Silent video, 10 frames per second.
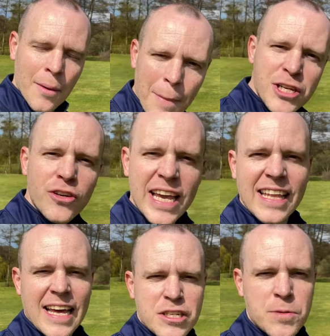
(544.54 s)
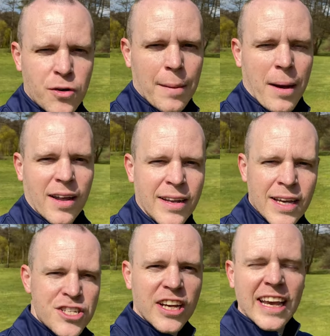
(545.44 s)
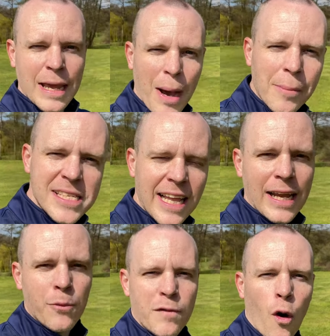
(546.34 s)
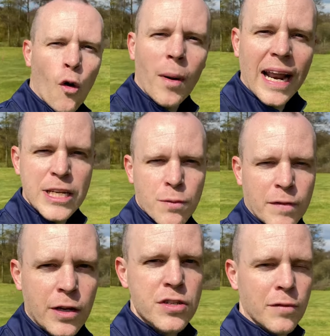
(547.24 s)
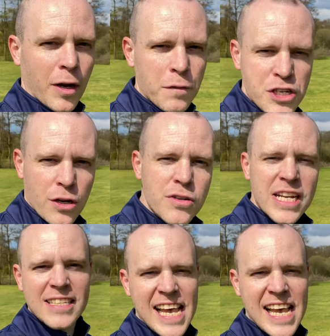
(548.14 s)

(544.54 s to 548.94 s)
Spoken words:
make sure you hit that subscribe button so you can keep up to date with all my latest reviews of golf shoes and